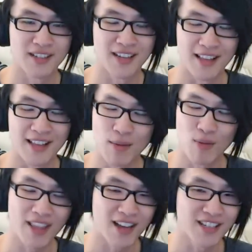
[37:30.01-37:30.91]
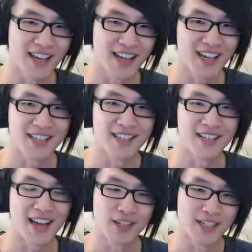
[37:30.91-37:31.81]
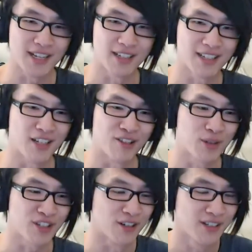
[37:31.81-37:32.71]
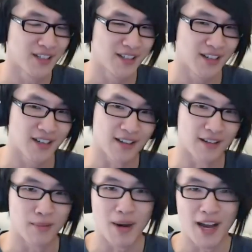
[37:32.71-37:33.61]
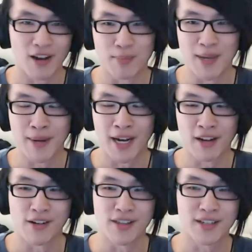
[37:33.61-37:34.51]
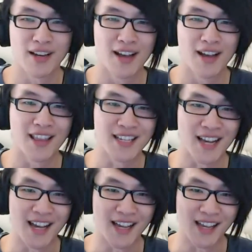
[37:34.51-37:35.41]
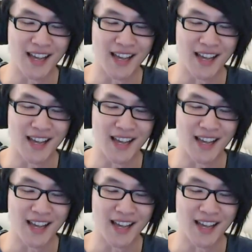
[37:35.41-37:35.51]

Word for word: Now, the Z one thousand is now discontinued, so, you know, bygones be bygones. There's a,